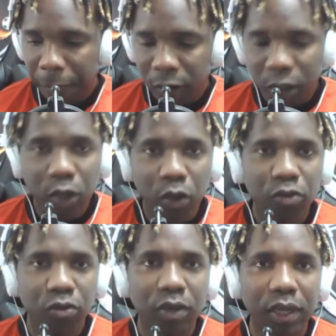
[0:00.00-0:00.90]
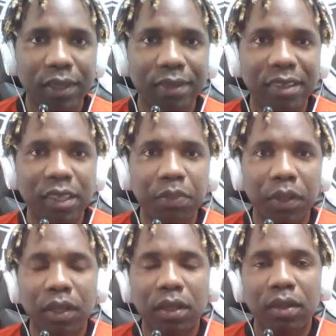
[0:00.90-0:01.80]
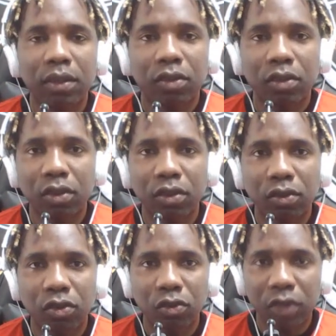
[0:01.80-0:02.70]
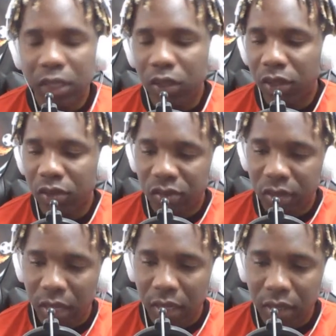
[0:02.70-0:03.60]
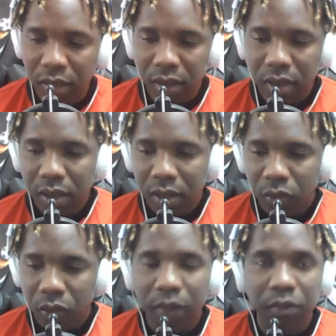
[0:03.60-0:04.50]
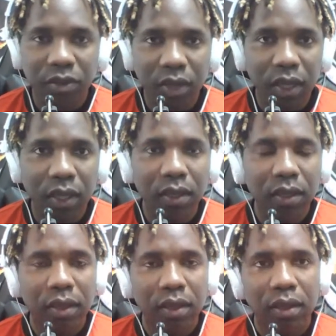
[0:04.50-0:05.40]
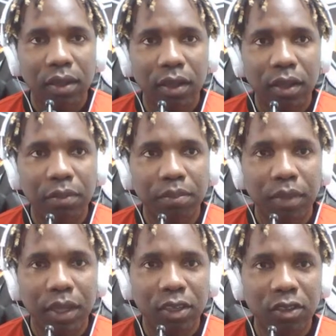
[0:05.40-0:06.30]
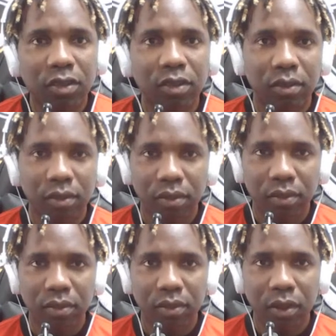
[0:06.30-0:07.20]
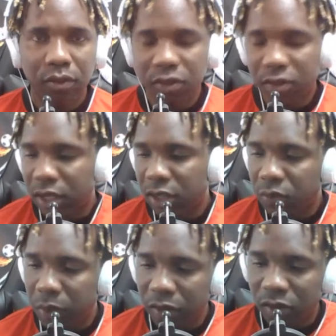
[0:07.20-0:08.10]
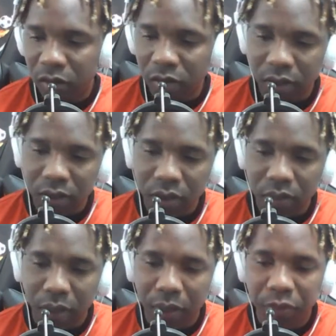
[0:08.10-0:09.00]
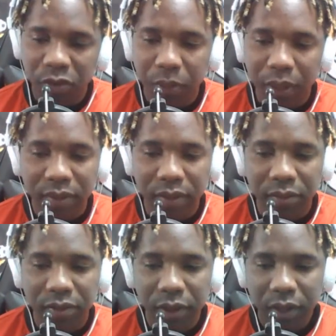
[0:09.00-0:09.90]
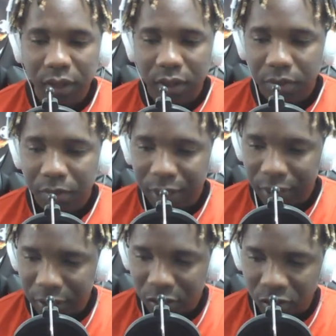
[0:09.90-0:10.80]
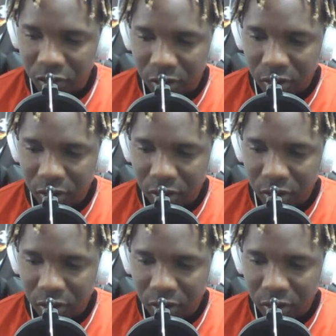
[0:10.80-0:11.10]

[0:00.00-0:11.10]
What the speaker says: can look really deep in to really understand what I'm saying. And it's obviously it's based on my perspective because